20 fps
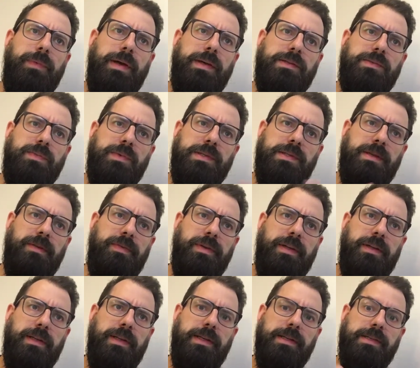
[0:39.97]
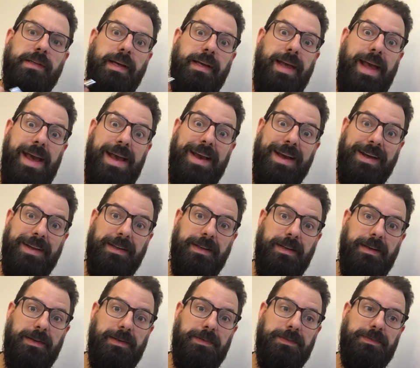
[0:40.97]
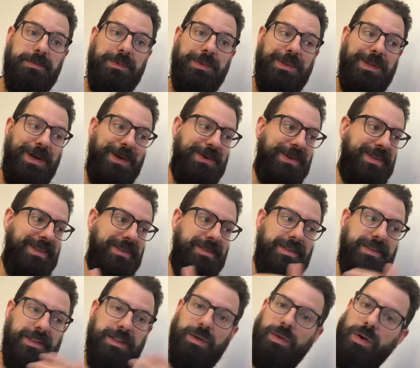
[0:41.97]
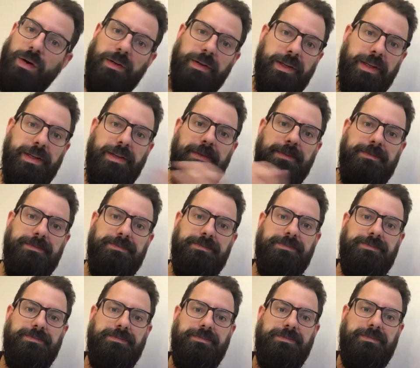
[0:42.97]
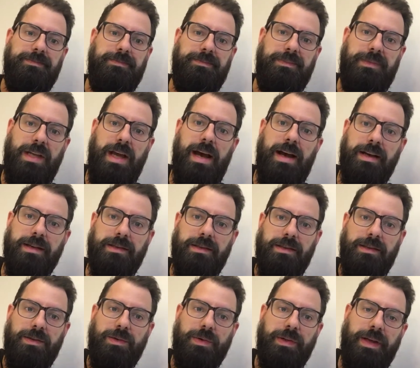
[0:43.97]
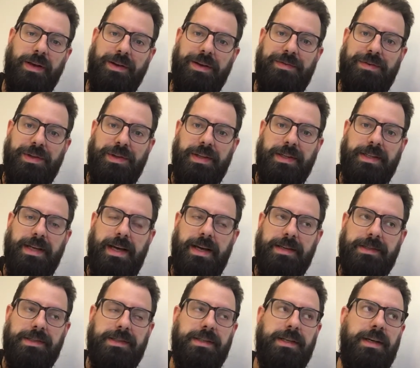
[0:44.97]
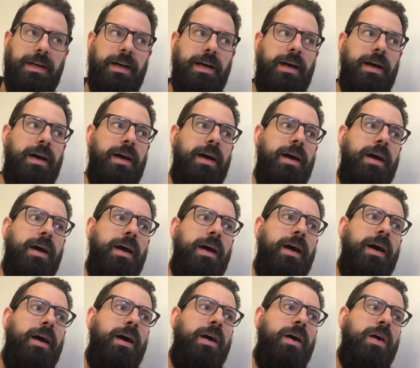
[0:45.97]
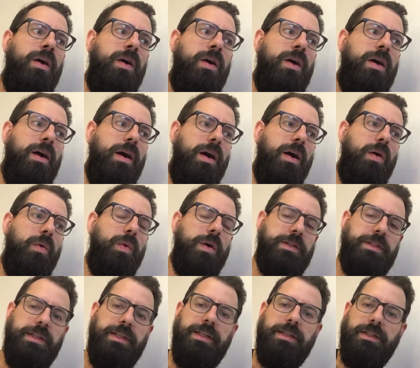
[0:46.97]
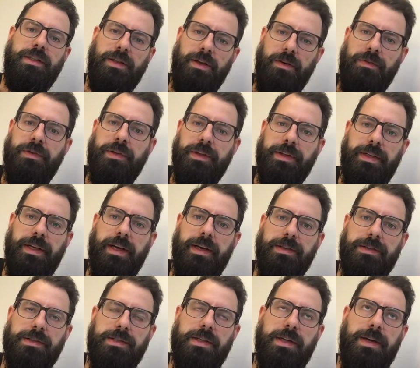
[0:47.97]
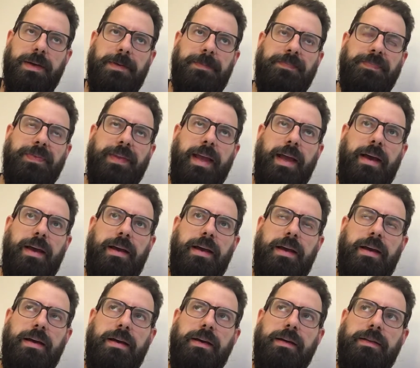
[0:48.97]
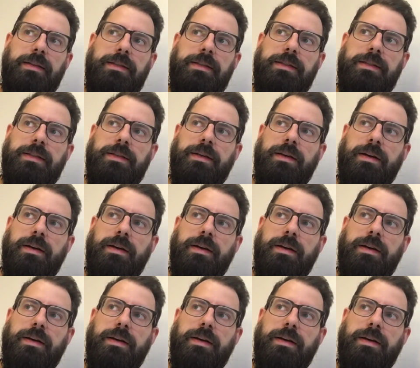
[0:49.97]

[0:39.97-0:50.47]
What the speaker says: as specifically as I can without giving you all the without giving you the test, what you need to know for the test. And